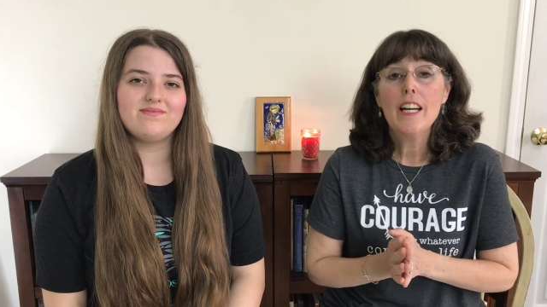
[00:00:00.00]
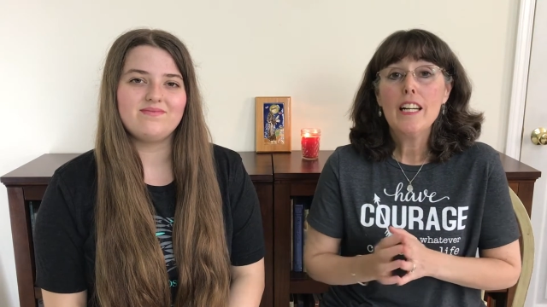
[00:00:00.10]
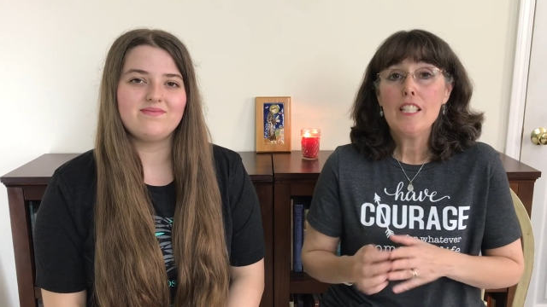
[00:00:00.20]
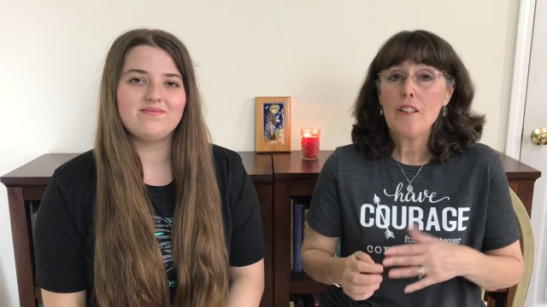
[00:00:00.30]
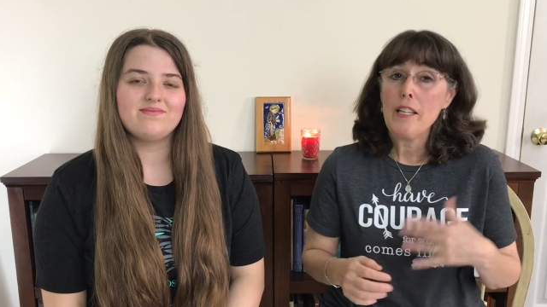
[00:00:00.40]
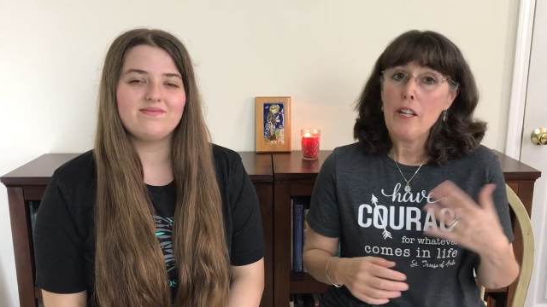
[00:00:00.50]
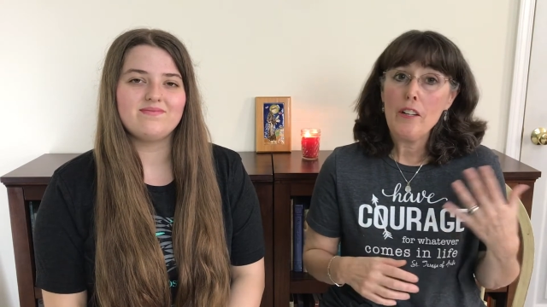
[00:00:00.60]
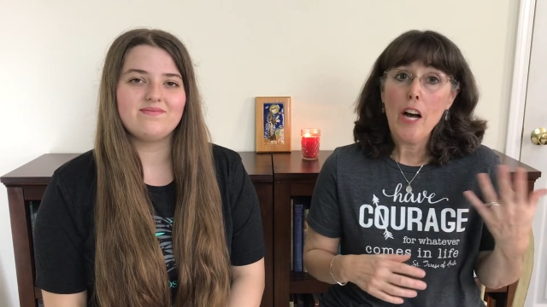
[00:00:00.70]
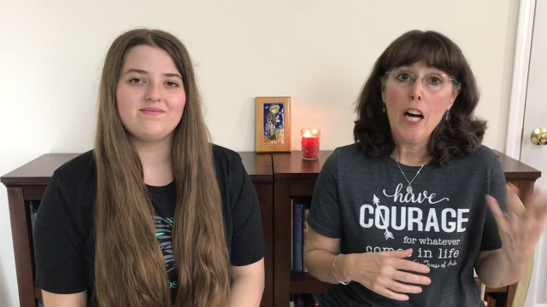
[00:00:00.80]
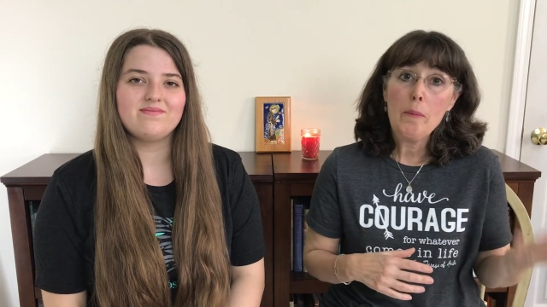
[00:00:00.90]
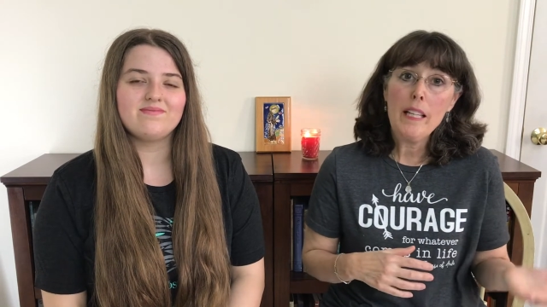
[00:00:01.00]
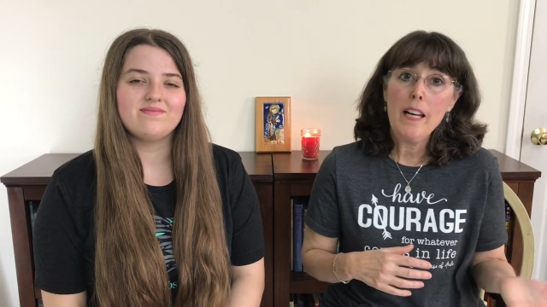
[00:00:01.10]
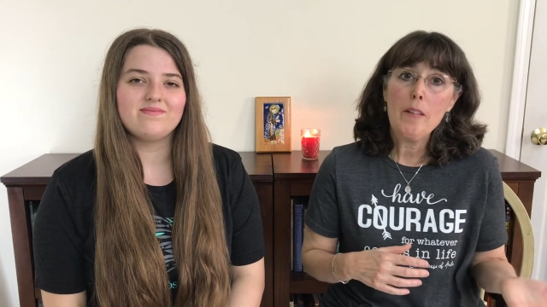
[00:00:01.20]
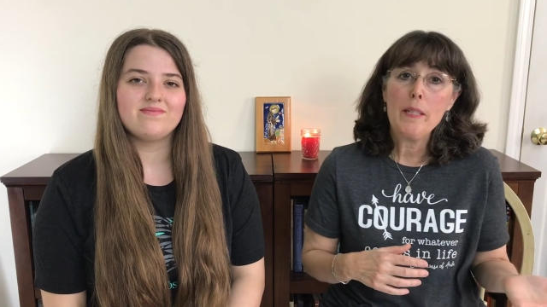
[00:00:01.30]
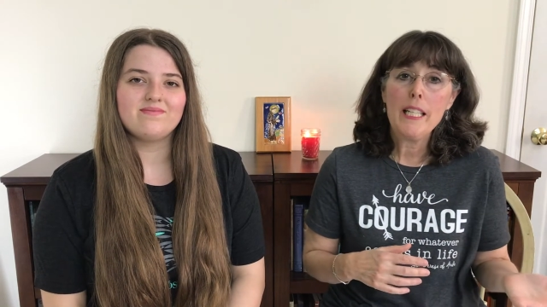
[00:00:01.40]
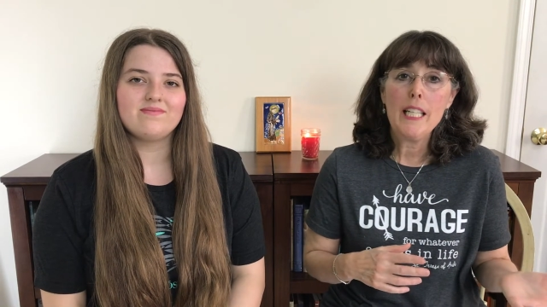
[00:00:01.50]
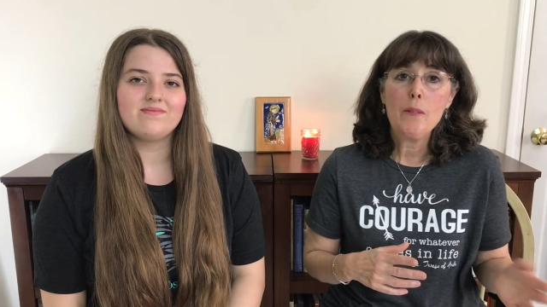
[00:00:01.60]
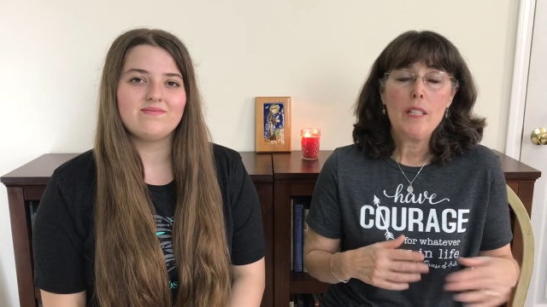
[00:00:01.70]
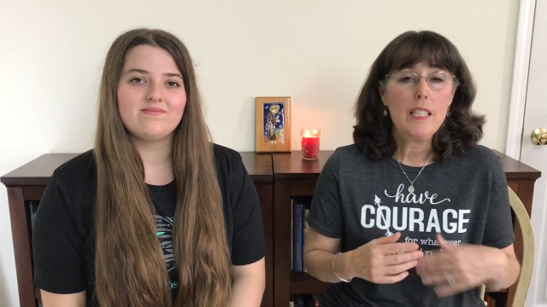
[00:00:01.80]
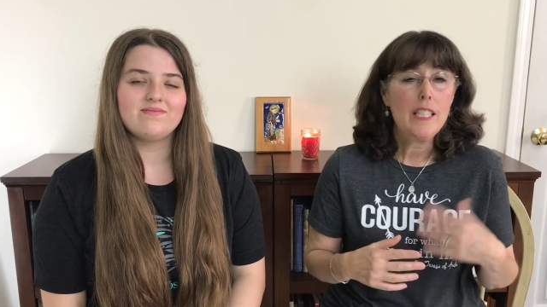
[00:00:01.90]
Speaker 1: so I go to Hobby Lobby
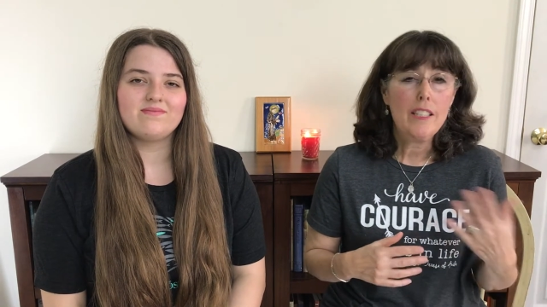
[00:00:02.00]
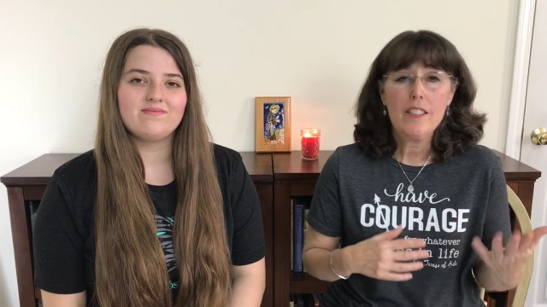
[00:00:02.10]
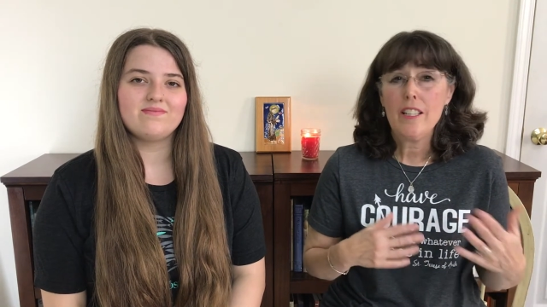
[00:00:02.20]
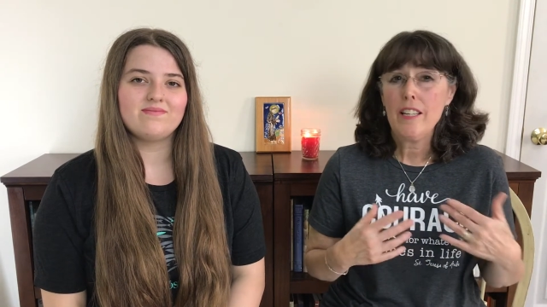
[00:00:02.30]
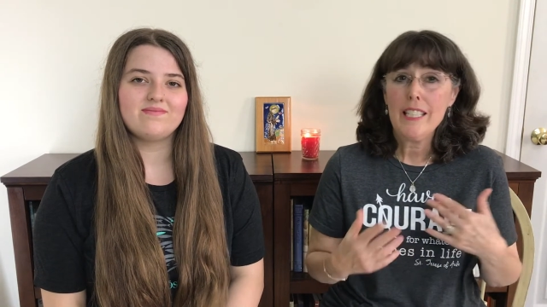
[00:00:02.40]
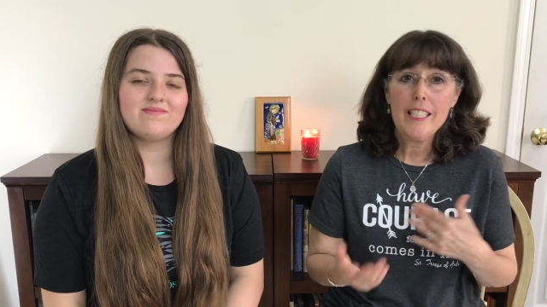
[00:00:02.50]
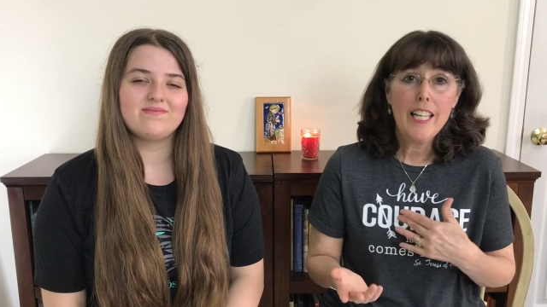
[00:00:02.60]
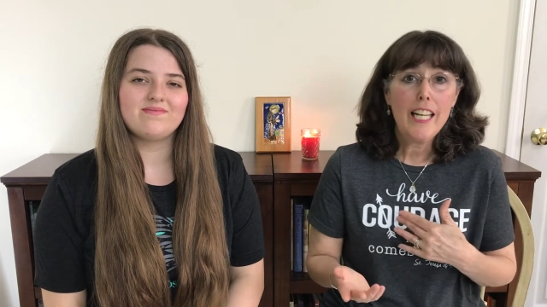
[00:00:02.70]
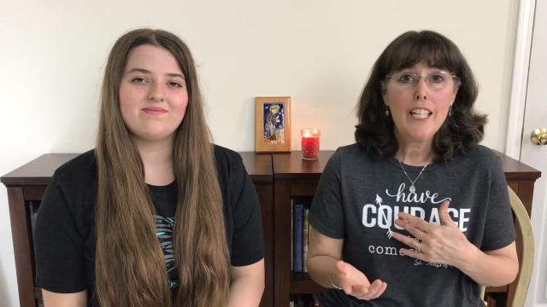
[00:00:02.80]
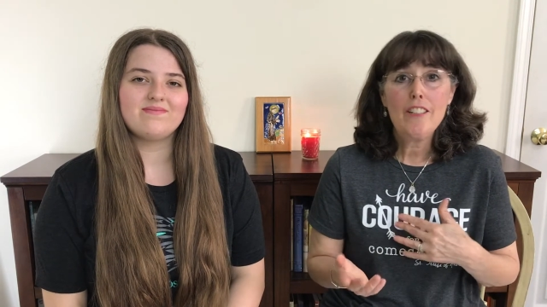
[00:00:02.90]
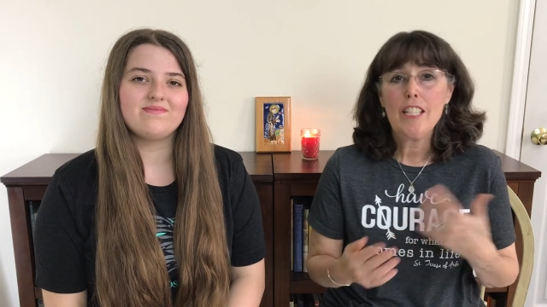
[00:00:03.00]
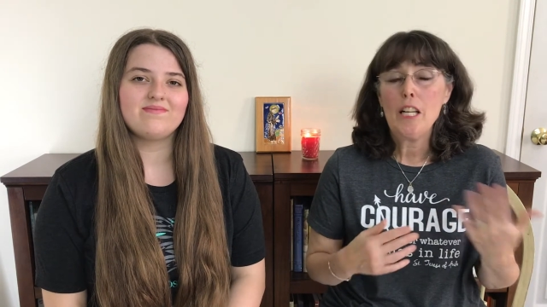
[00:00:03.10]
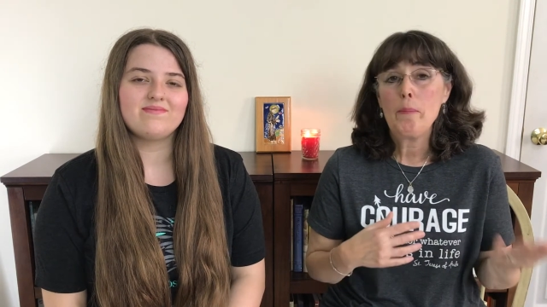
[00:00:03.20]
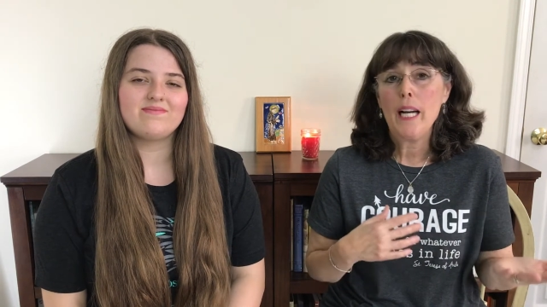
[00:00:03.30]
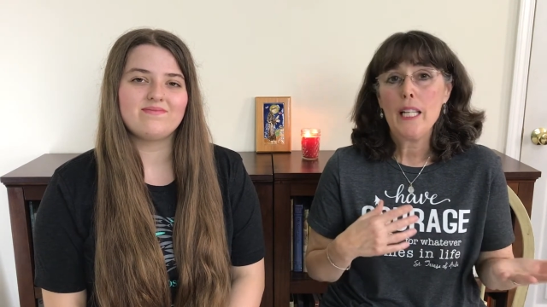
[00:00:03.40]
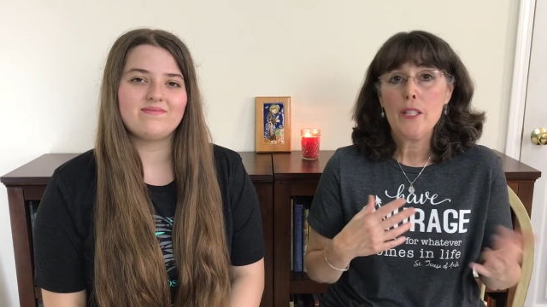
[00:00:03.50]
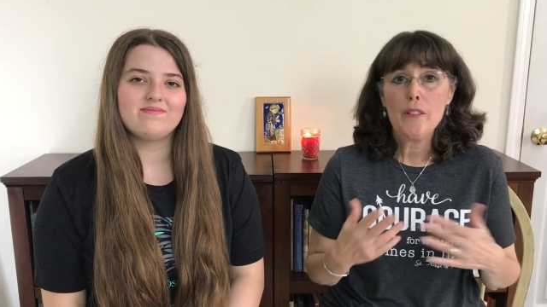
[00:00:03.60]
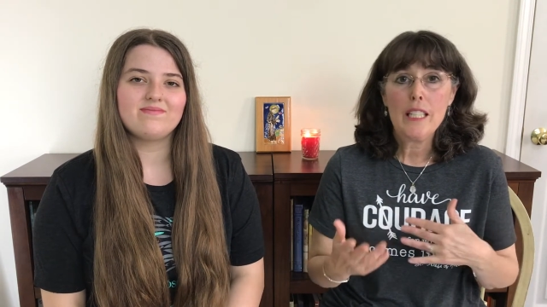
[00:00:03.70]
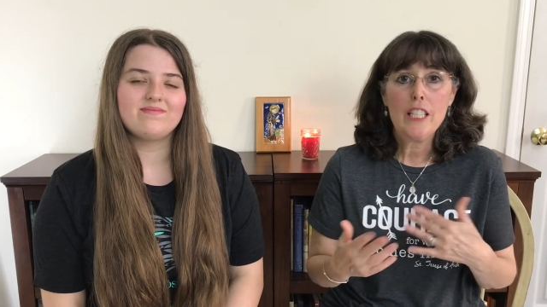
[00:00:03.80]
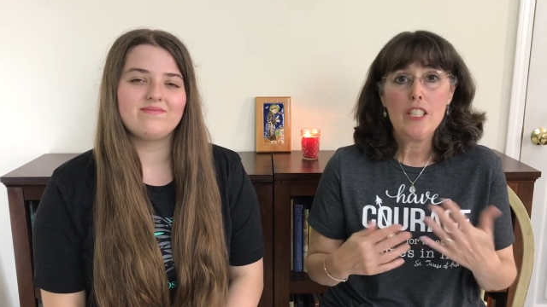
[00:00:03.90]
when stickers are on sale and I buy the
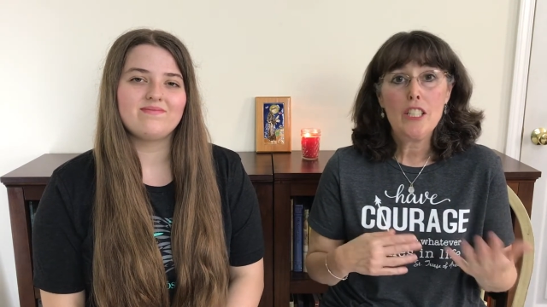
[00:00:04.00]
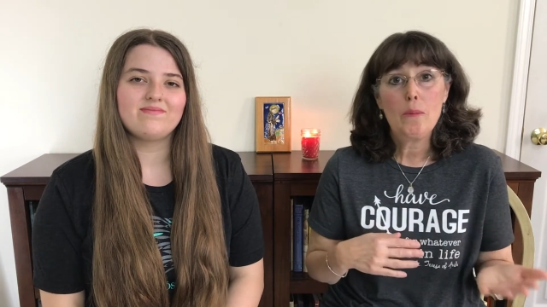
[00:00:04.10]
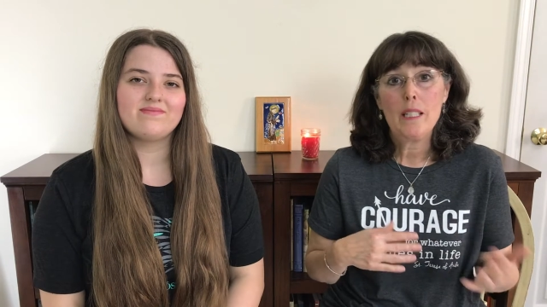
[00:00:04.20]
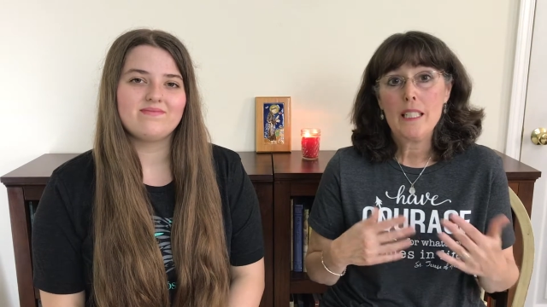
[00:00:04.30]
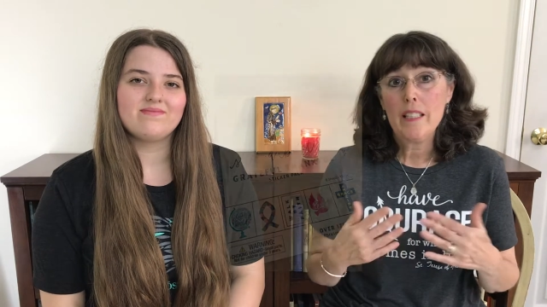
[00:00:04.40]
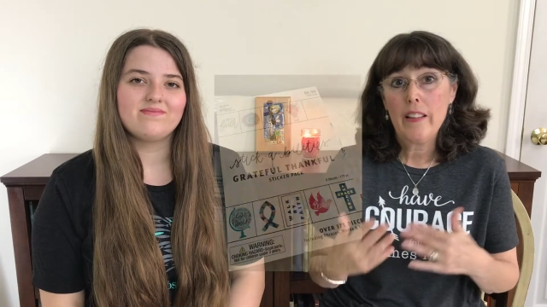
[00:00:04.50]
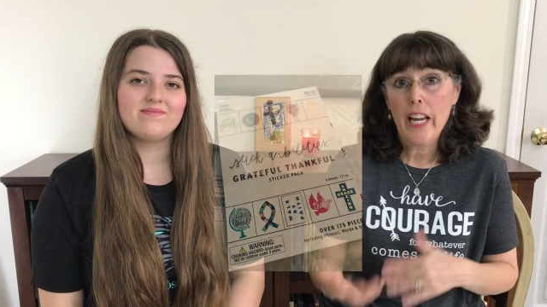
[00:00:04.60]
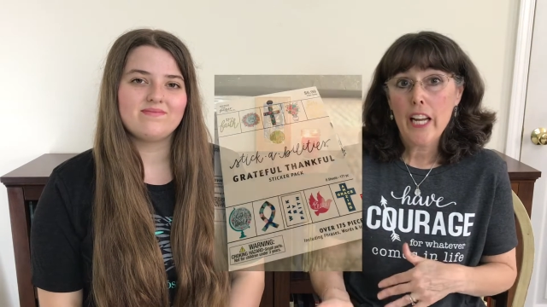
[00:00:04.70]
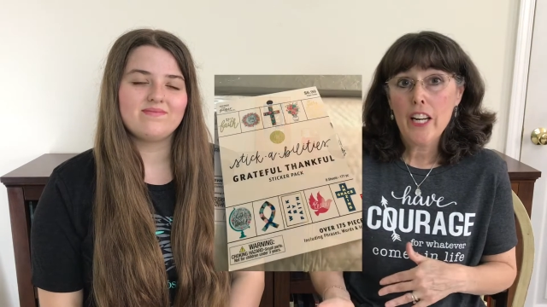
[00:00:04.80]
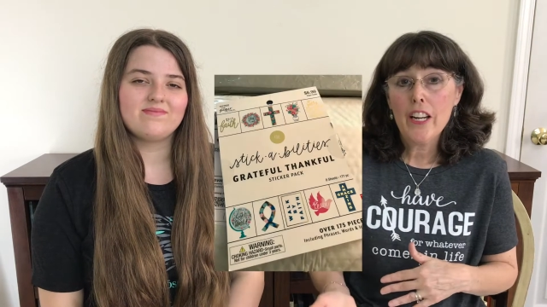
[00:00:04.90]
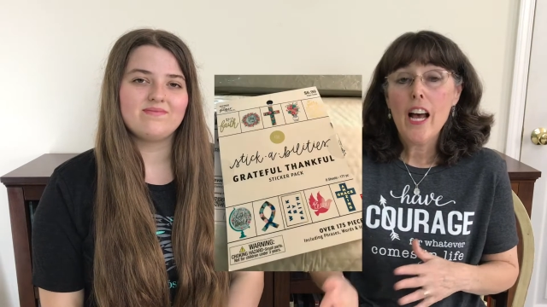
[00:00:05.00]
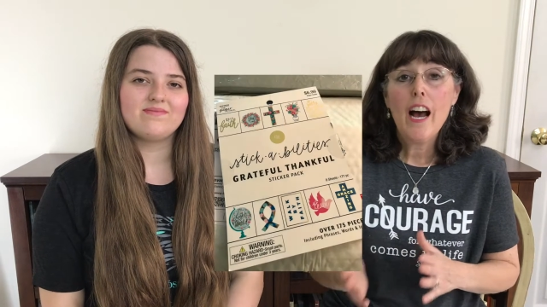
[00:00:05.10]
religious ones there.